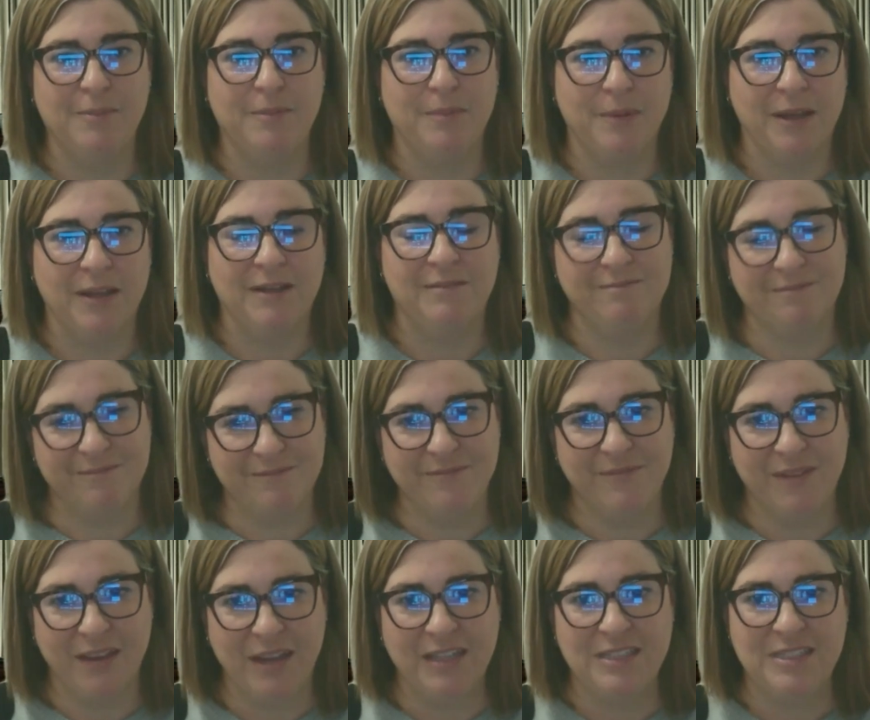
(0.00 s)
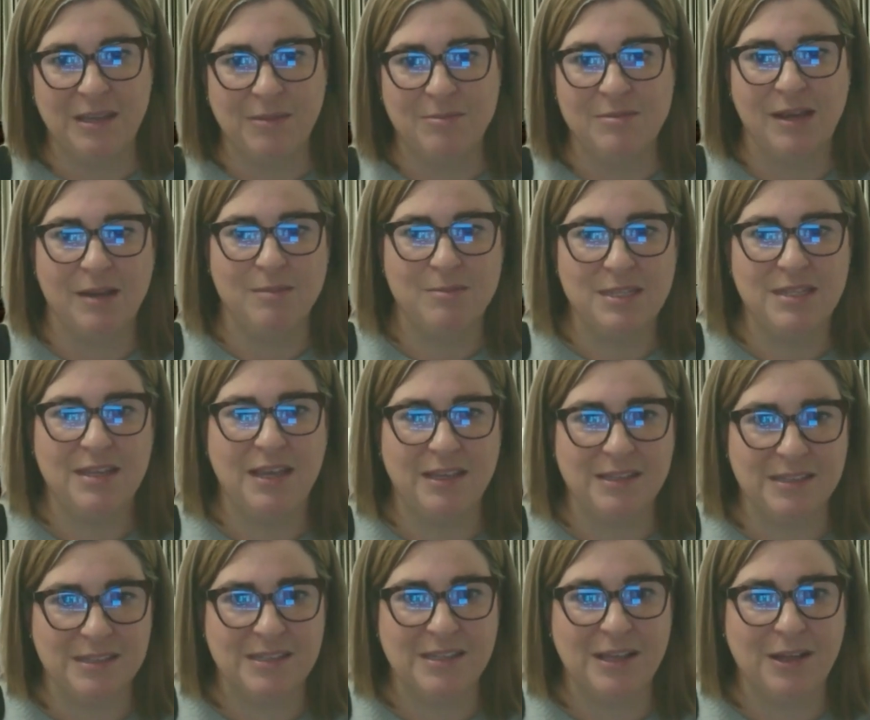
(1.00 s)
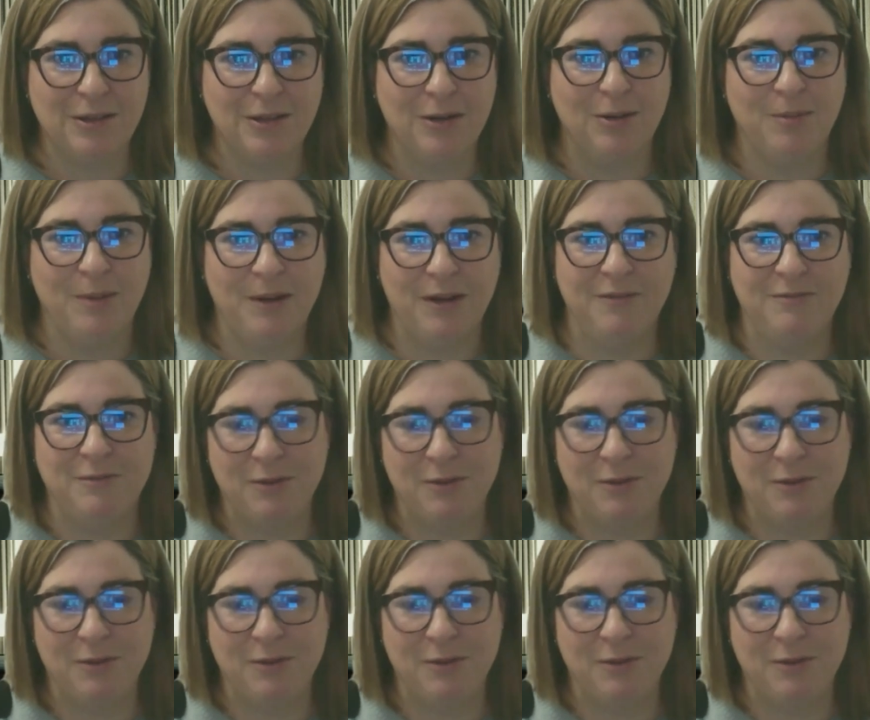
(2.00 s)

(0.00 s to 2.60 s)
But it sometimes takes a little bit of,